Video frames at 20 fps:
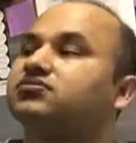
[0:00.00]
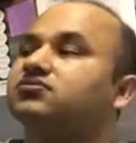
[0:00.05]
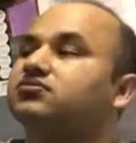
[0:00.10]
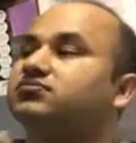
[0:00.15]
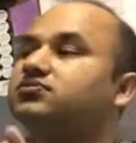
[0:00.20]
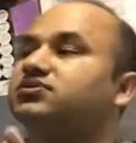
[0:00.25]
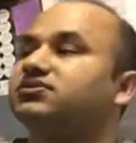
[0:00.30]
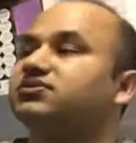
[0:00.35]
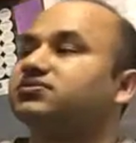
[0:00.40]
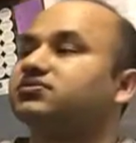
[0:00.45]

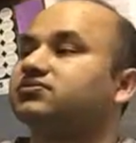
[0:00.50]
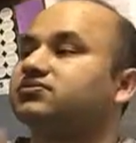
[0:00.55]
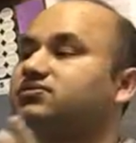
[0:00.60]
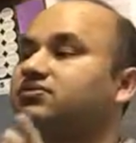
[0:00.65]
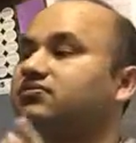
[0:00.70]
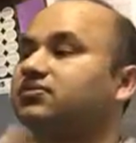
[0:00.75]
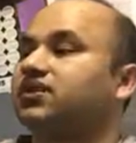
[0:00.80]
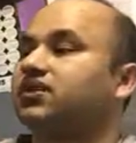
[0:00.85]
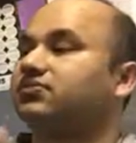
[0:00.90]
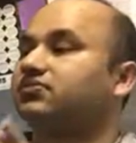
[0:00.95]
could be used the
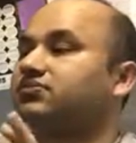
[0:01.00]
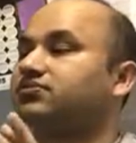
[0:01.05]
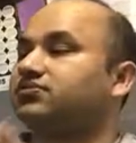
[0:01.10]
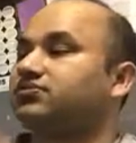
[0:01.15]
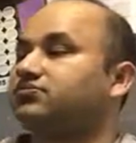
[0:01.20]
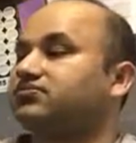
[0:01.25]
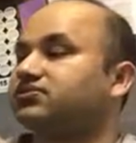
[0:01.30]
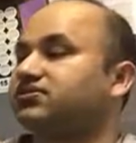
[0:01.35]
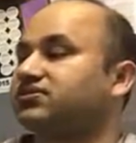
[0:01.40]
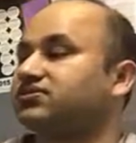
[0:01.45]

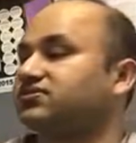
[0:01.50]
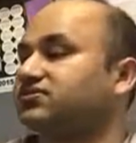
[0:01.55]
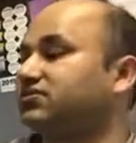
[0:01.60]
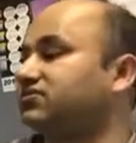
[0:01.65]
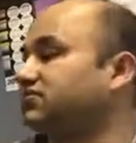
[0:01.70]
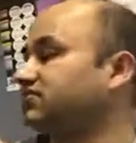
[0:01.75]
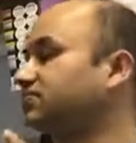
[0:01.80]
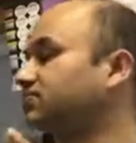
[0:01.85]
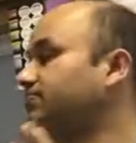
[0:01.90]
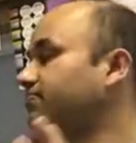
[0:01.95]
vibratom
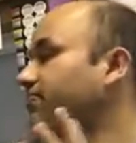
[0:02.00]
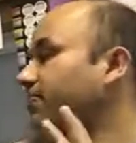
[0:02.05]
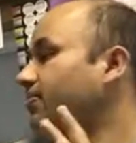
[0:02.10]
sections.